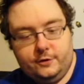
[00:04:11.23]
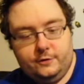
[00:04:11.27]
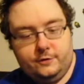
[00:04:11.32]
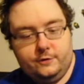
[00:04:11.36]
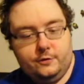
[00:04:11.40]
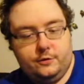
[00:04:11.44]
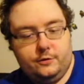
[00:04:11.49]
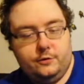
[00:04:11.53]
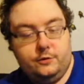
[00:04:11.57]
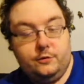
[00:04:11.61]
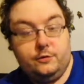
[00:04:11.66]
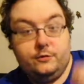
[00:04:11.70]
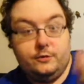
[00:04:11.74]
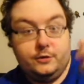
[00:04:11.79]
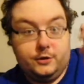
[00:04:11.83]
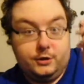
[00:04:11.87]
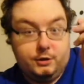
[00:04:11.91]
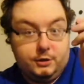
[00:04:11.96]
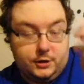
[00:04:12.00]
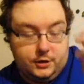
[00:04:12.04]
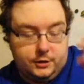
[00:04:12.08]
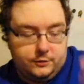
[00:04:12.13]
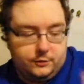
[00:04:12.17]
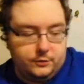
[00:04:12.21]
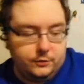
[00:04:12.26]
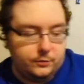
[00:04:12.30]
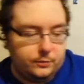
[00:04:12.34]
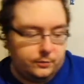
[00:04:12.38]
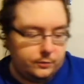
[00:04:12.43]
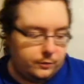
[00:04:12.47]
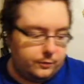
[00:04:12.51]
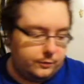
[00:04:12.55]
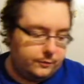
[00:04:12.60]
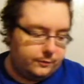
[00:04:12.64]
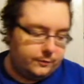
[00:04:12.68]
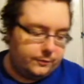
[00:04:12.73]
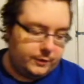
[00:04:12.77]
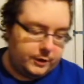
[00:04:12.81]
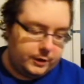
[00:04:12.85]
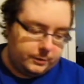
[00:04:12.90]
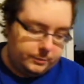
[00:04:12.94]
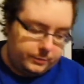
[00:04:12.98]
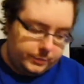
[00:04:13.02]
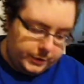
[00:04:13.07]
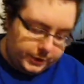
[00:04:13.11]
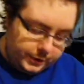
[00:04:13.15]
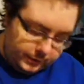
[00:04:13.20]
So you'll need a
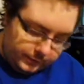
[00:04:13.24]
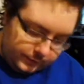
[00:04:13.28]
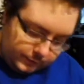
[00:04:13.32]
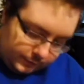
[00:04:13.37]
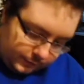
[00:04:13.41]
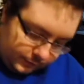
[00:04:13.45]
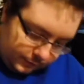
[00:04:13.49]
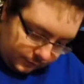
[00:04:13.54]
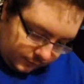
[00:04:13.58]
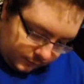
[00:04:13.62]
2.5 bit.